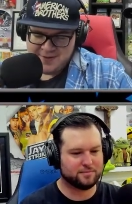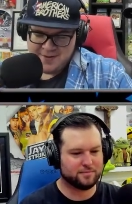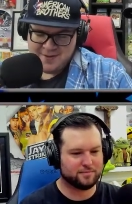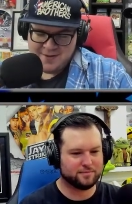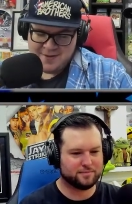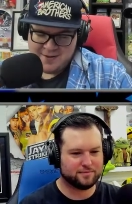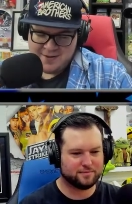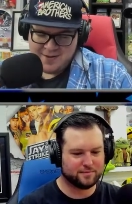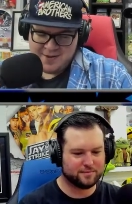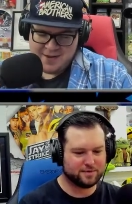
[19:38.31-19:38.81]
Speaker 1: All
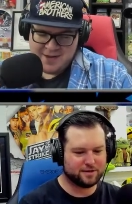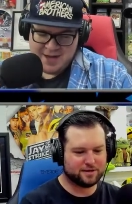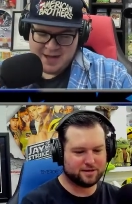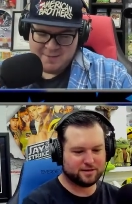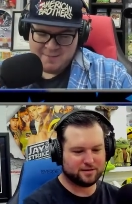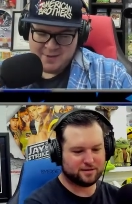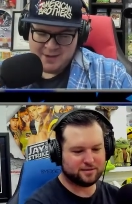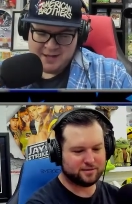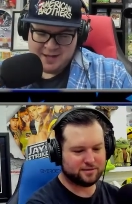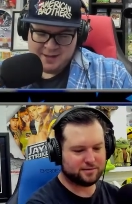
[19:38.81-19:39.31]
right,
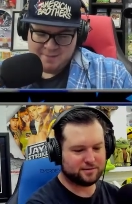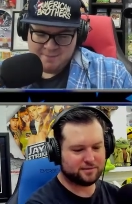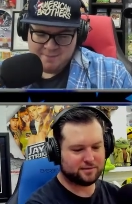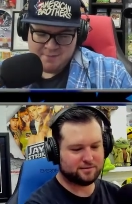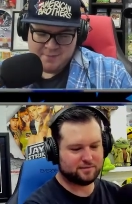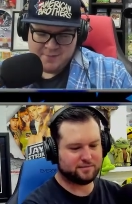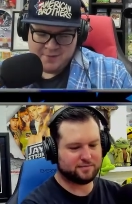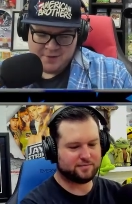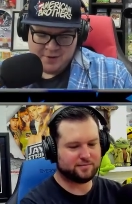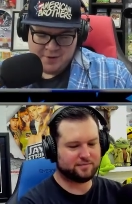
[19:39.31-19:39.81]
buddy. It's
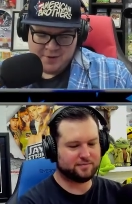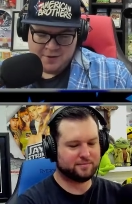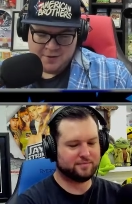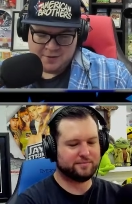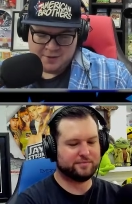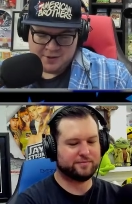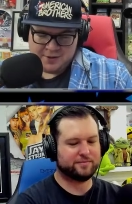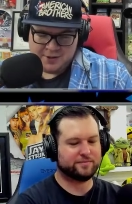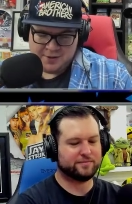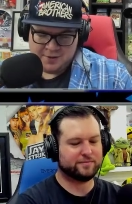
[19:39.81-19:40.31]
on
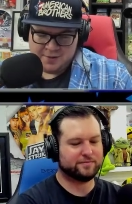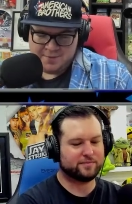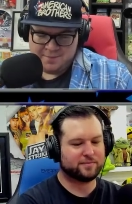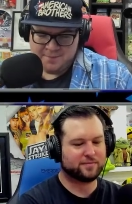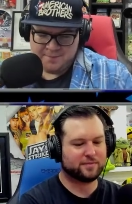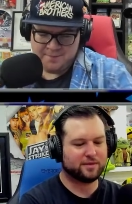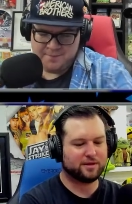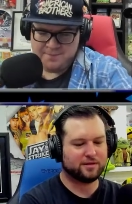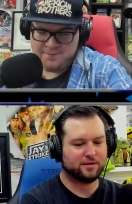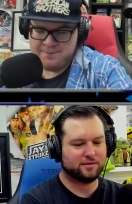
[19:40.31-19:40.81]
you.
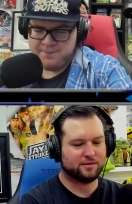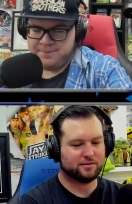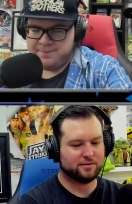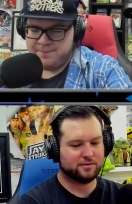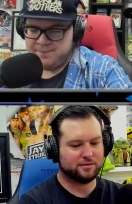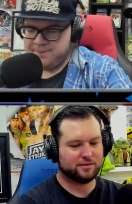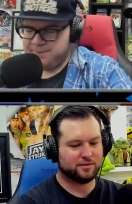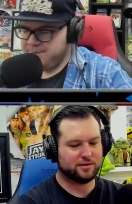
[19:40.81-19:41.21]
All